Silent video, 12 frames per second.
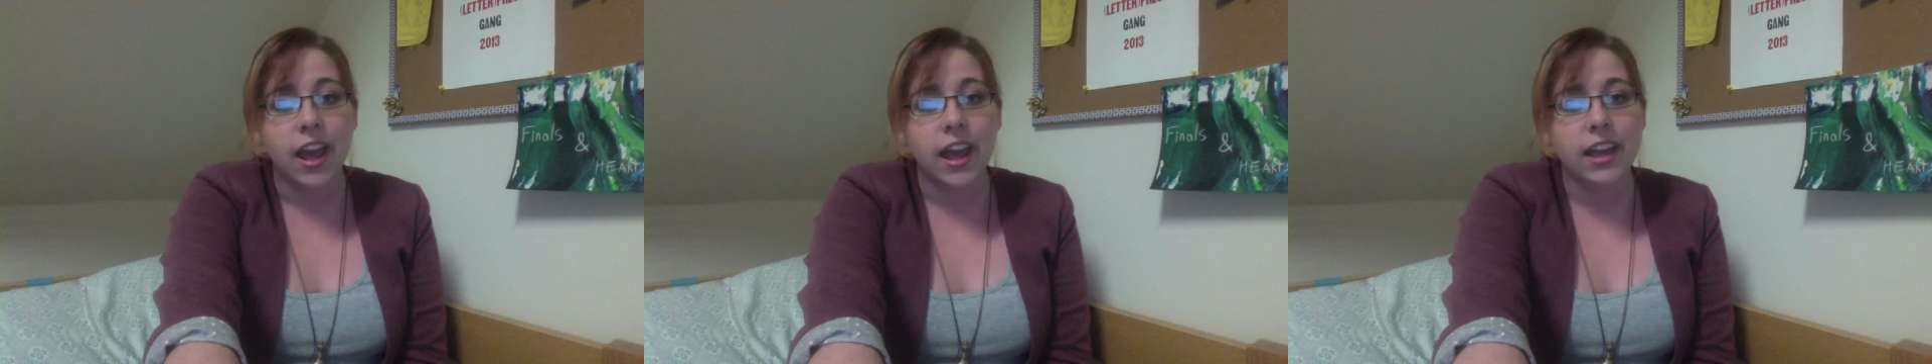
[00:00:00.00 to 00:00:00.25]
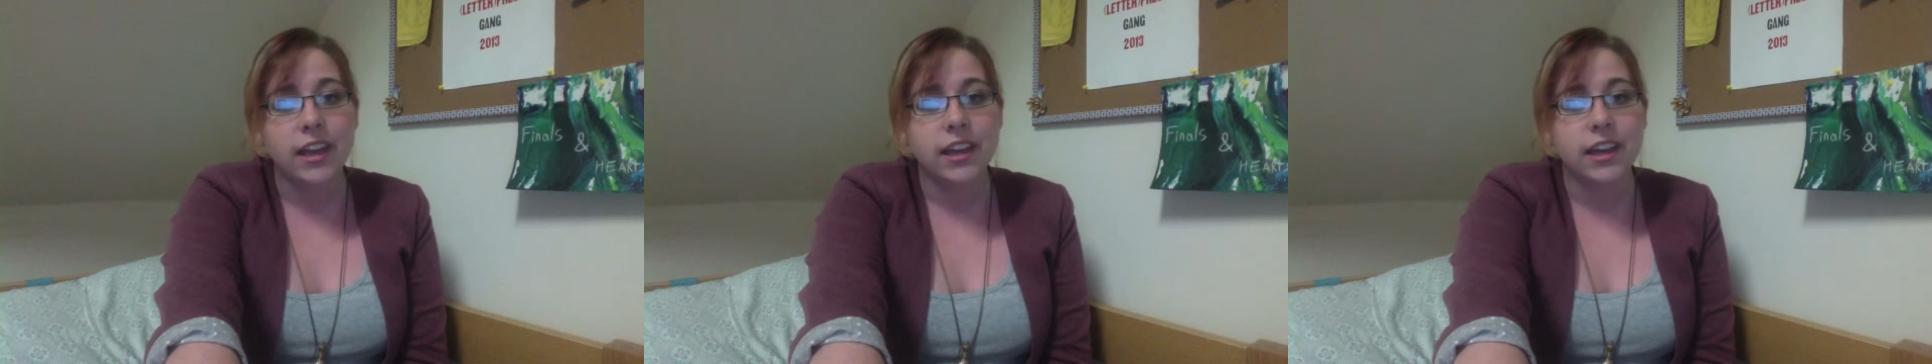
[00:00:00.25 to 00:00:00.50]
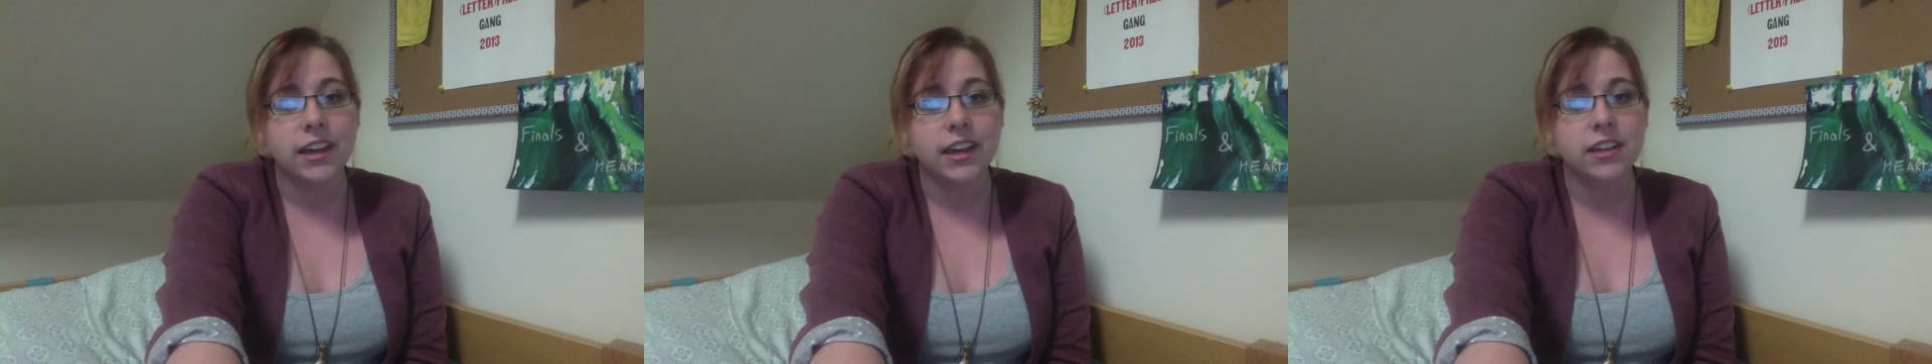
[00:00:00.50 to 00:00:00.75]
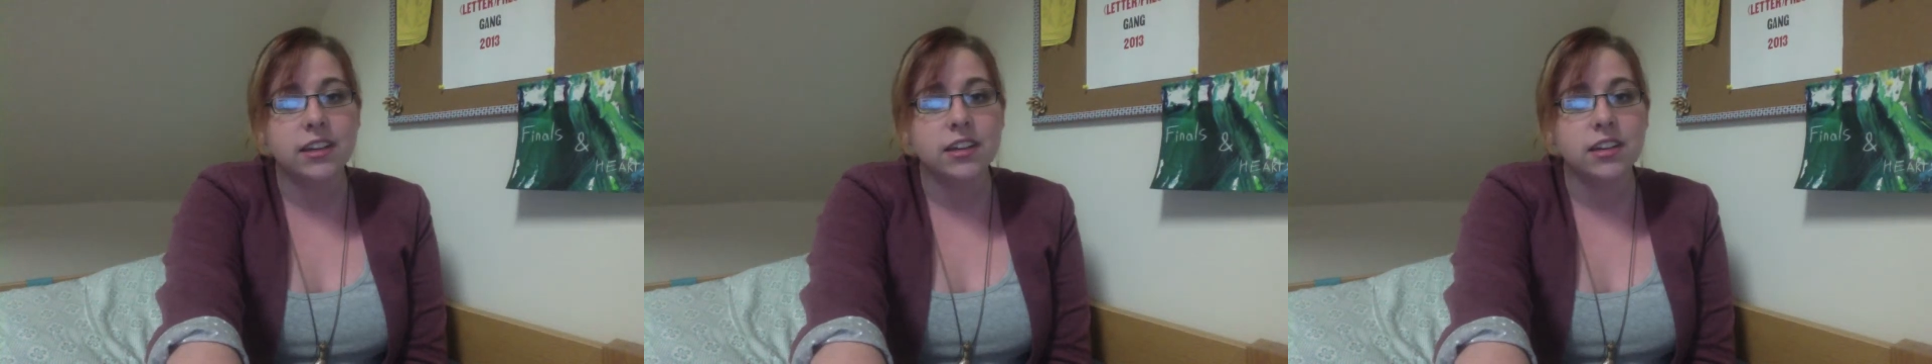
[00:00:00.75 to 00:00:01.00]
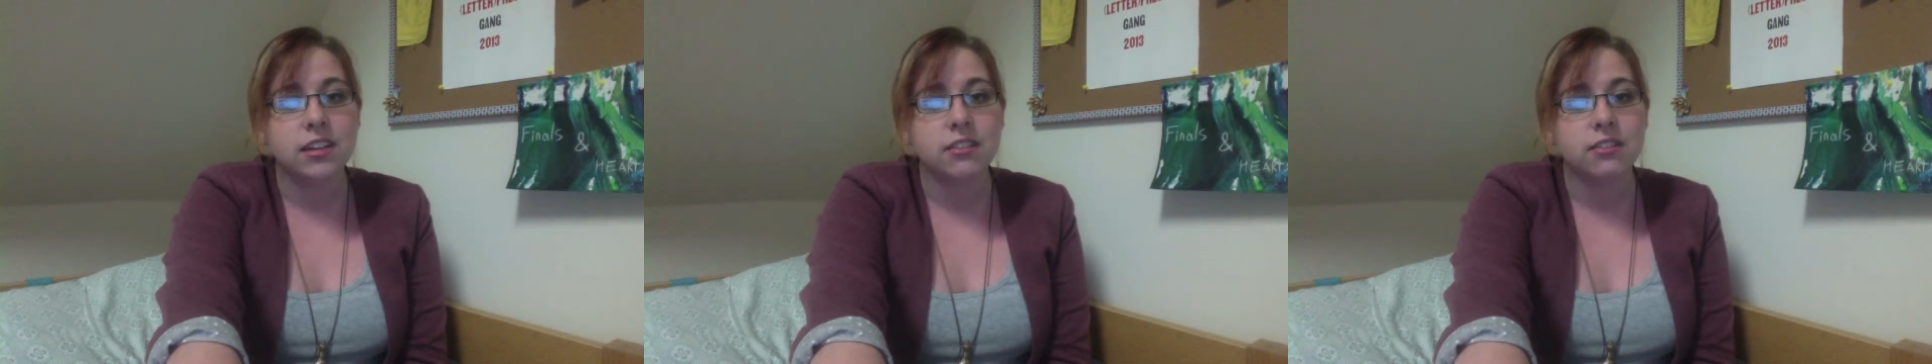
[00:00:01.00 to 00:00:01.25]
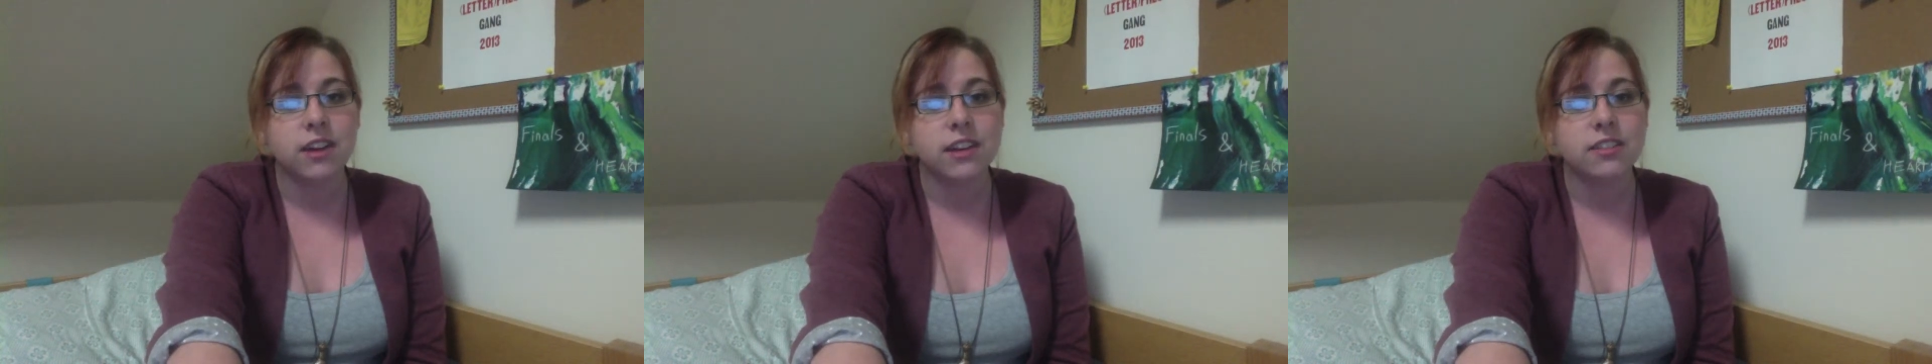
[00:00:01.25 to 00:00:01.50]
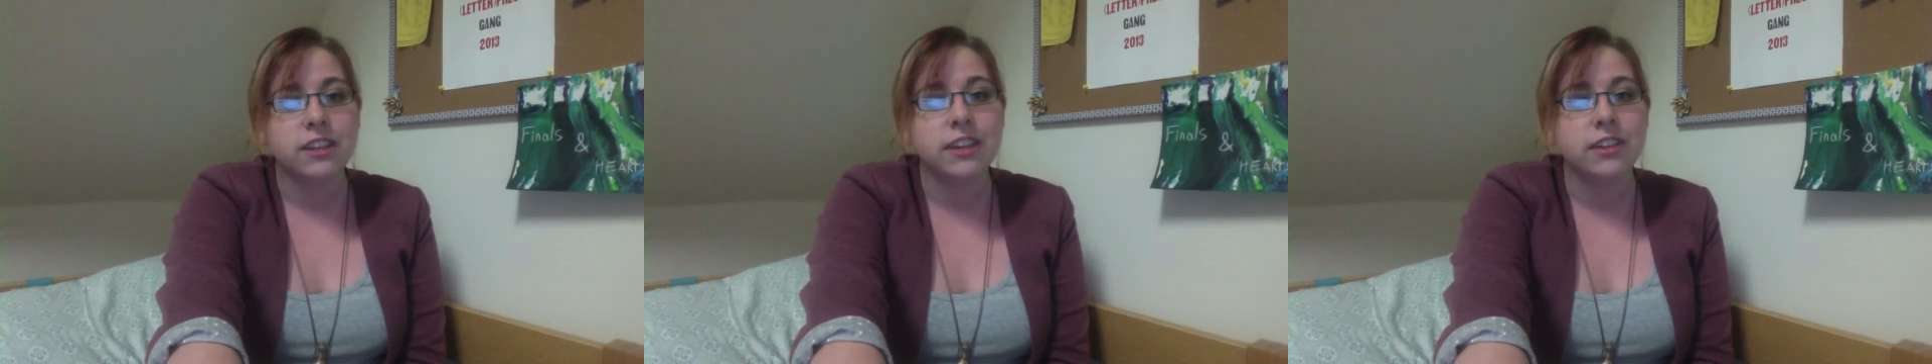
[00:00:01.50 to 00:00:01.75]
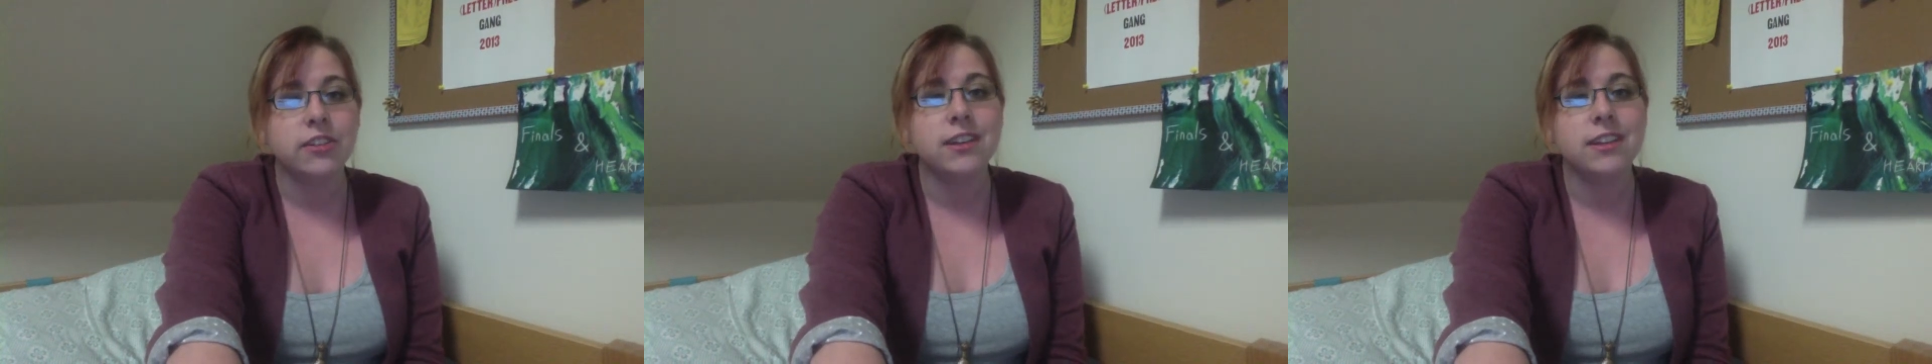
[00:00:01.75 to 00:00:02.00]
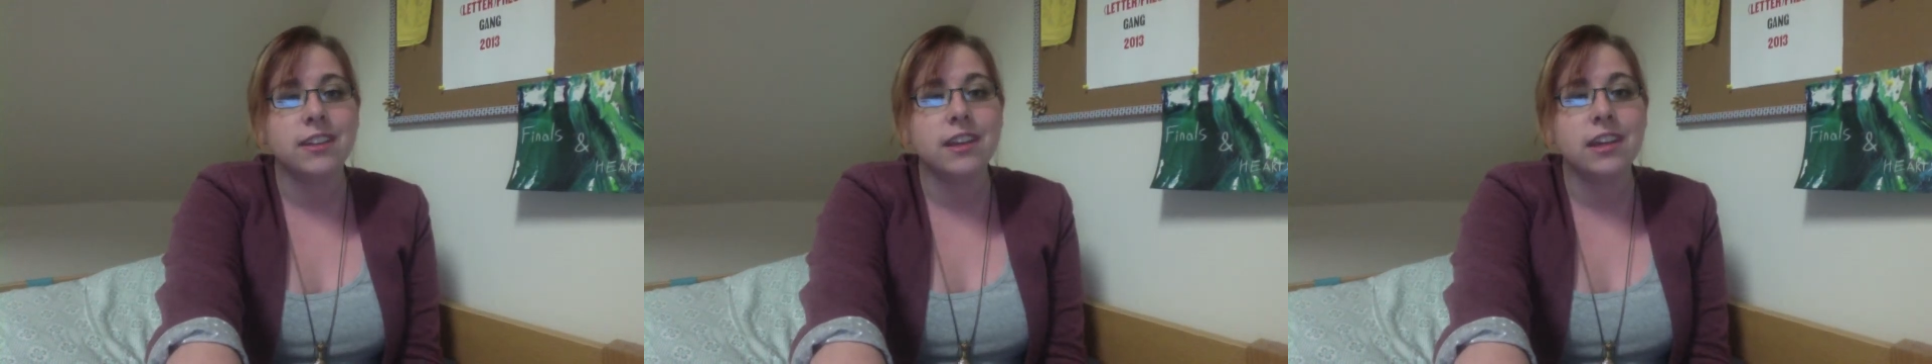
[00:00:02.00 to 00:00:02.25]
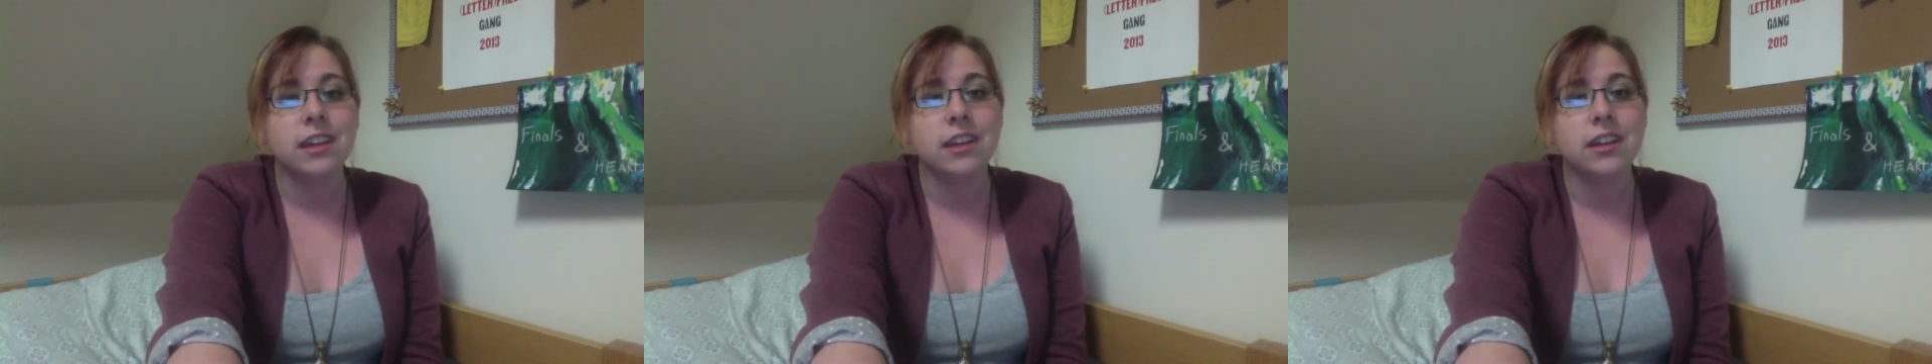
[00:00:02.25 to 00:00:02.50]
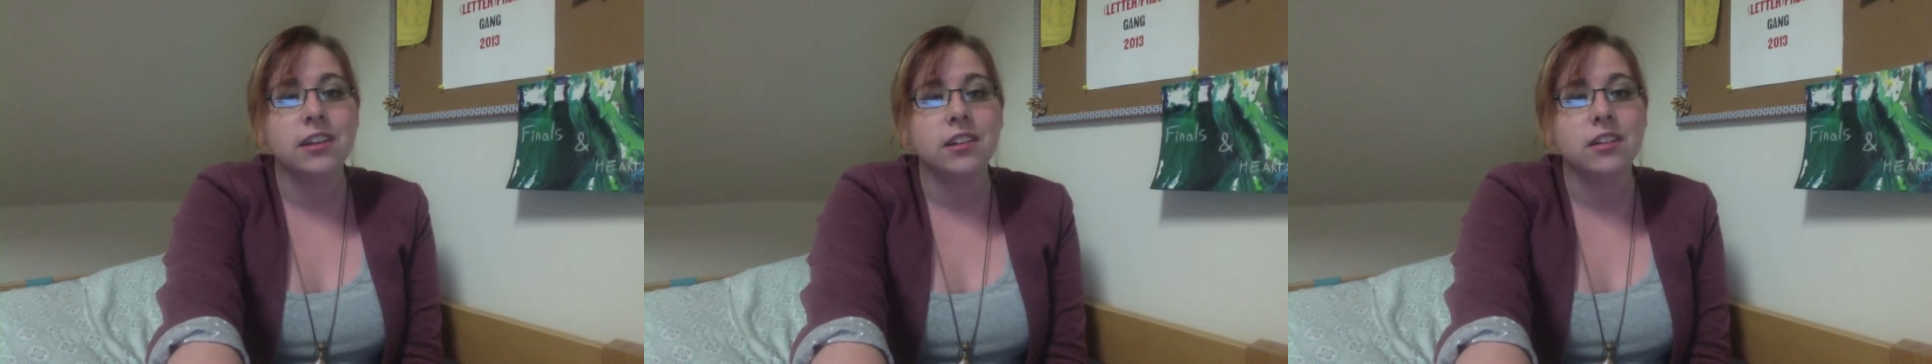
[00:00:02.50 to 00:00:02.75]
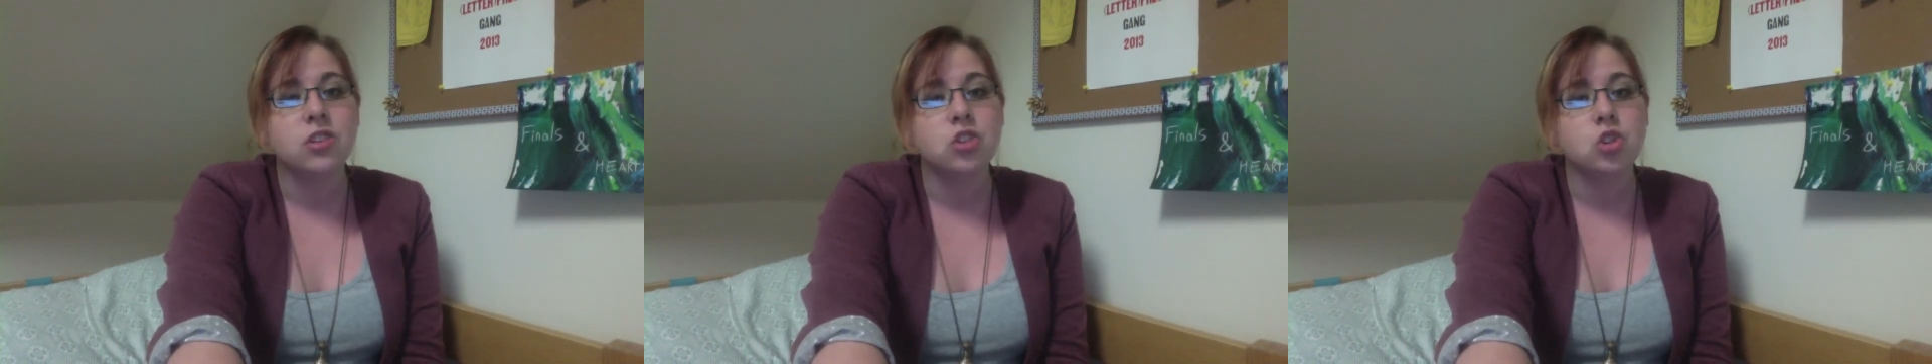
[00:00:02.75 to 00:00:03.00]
and fossil echinoids in